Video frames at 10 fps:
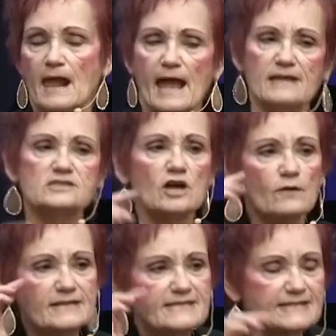And so
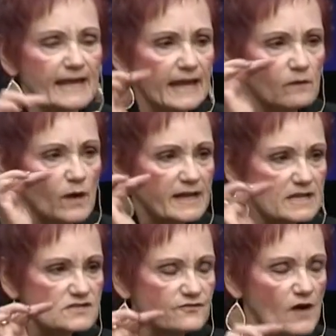in seeing what
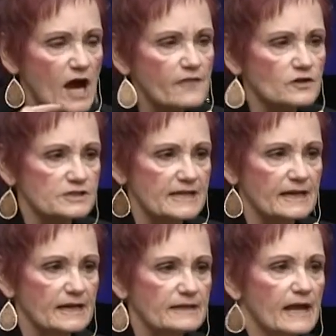his father
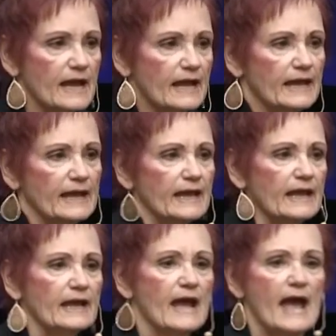did,
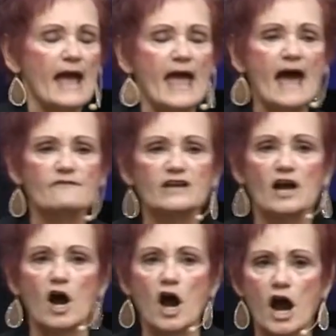he, having
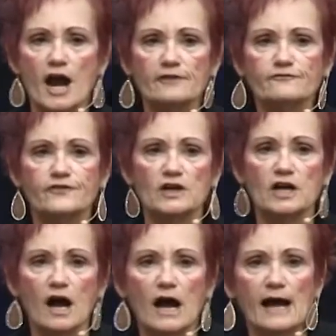a heart for
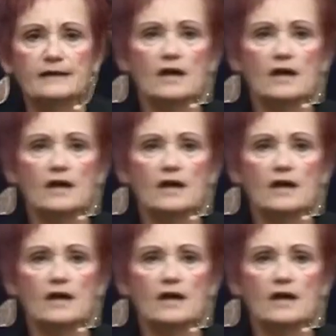God,